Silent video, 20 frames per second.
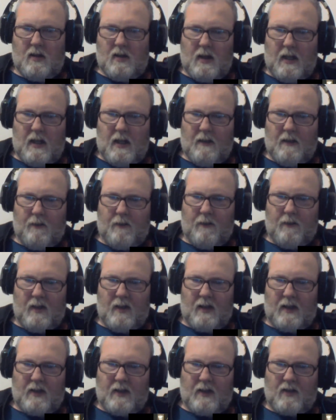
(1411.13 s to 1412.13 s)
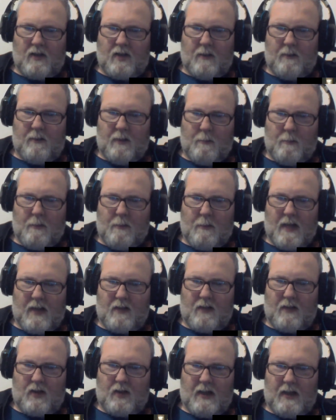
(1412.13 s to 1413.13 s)
I have a feeling something
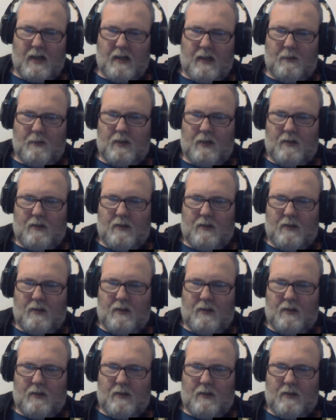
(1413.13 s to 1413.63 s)
bad's going to happen.